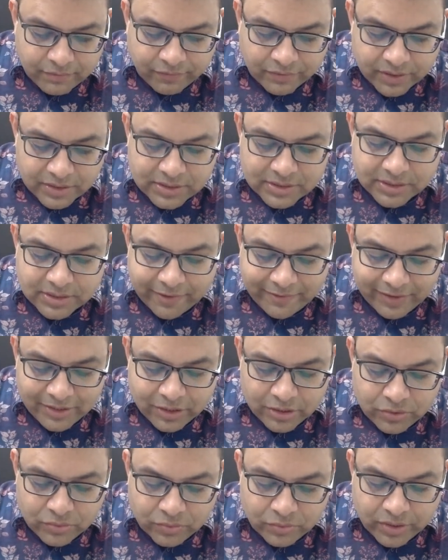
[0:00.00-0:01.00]
Verse
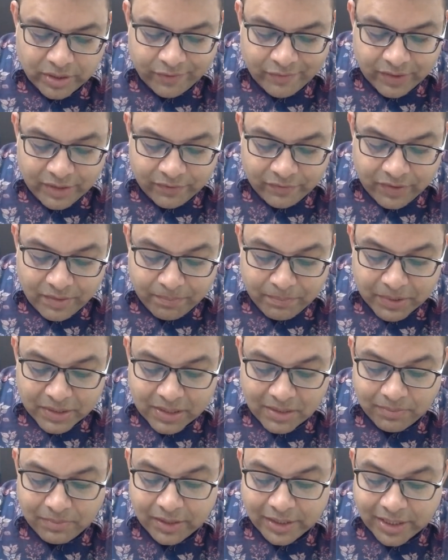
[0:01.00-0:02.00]
72, even if they
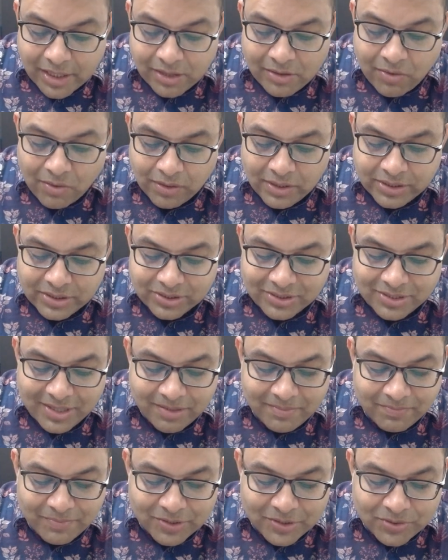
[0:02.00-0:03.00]
pick up little knowledge, the
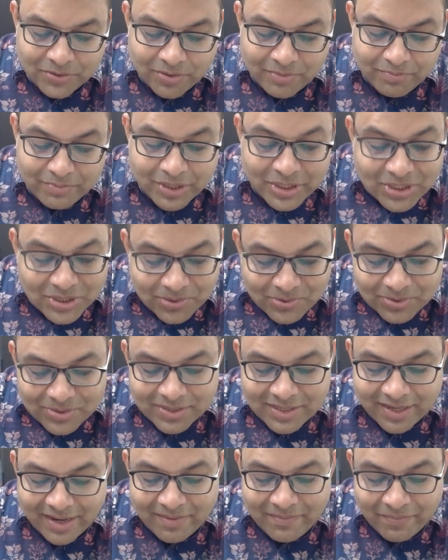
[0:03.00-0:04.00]
immature
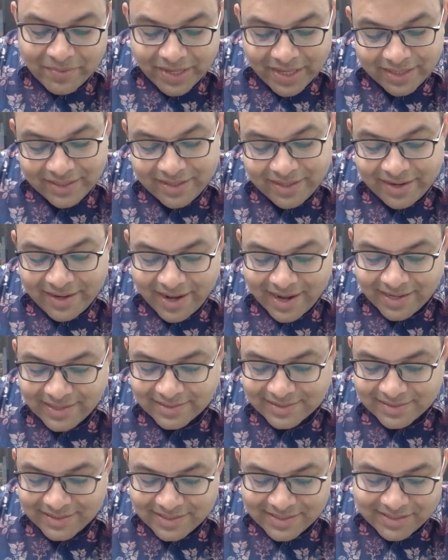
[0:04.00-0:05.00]
misuse and break their
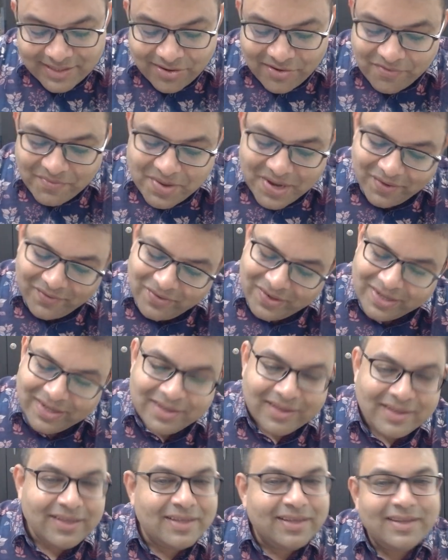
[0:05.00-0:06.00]
hands instead of
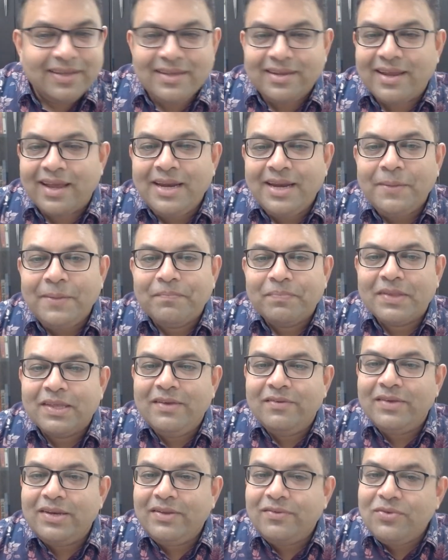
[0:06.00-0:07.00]
benefiting, right?
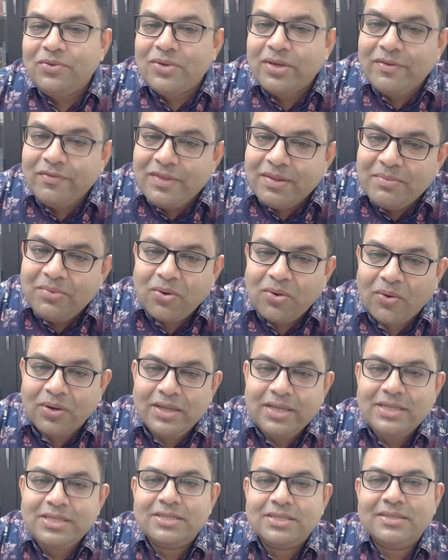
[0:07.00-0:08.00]
Even if you give them
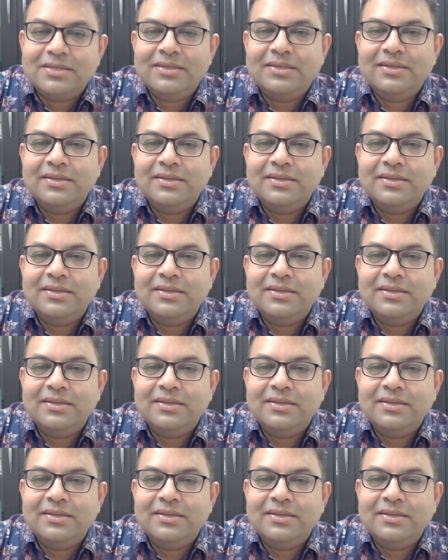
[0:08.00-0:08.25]
knowledge,